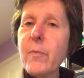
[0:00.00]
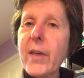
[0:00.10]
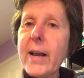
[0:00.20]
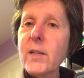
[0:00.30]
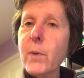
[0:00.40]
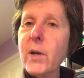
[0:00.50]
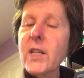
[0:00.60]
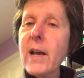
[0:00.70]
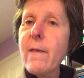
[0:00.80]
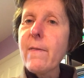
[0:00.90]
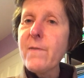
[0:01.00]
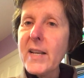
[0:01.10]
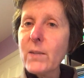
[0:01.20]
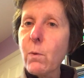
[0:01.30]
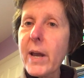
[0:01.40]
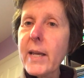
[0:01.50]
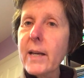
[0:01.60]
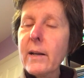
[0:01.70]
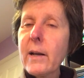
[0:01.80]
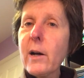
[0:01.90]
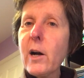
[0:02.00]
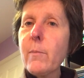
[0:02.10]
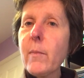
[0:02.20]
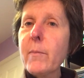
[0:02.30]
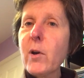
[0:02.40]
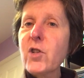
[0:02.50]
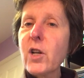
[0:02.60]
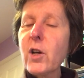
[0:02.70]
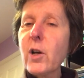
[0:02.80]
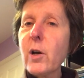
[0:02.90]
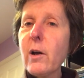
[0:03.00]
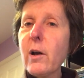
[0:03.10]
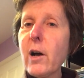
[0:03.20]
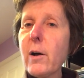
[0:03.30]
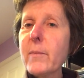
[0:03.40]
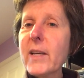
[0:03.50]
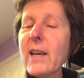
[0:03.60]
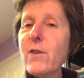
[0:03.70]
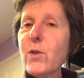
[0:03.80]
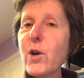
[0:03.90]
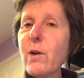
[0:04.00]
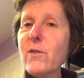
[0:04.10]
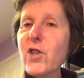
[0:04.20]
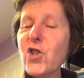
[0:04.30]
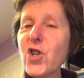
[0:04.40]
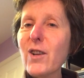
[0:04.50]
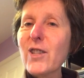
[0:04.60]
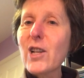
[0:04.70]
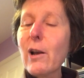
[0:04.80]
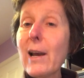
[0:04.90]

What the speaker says: things. But this week I'm going to give you the chance to